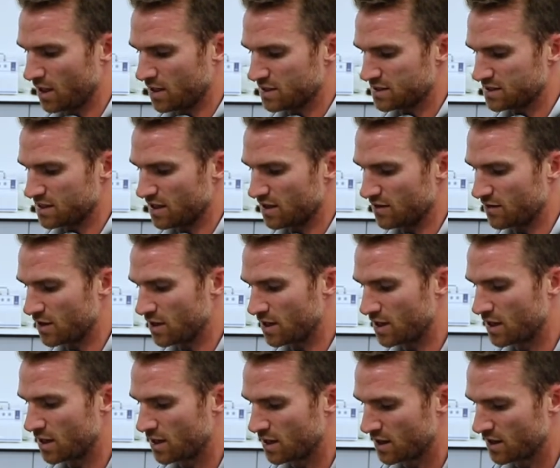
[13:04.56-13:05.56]
7,
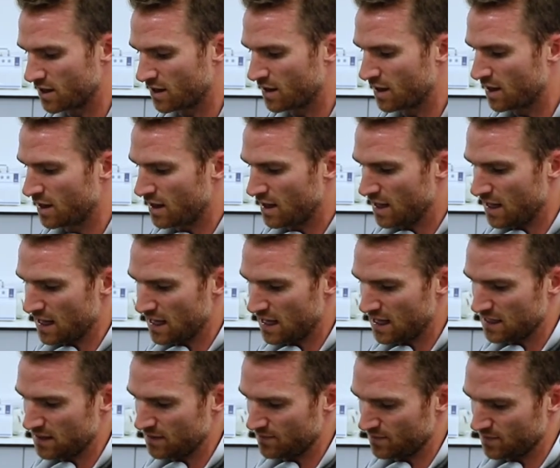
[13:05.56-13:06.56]

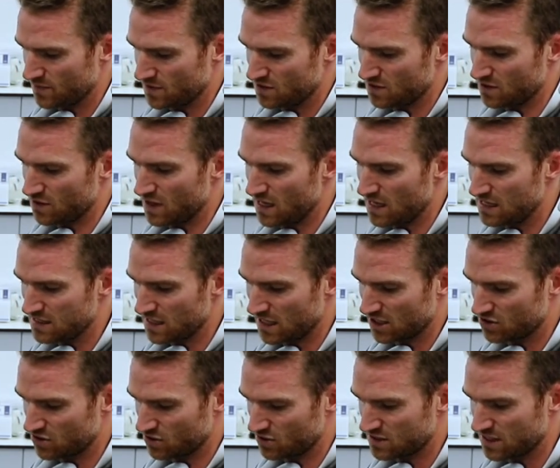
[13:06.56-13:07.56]
8. So 8
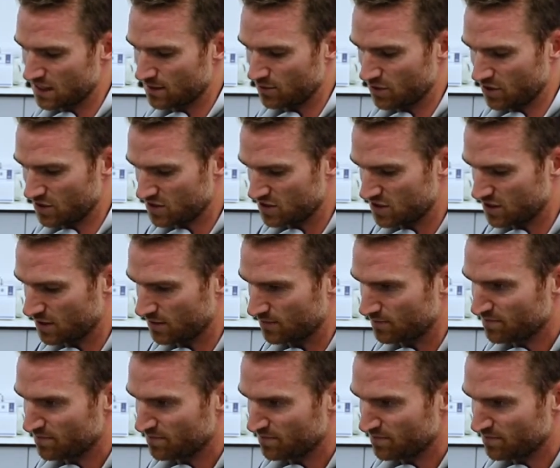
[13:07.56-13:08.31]
dextrose tablets.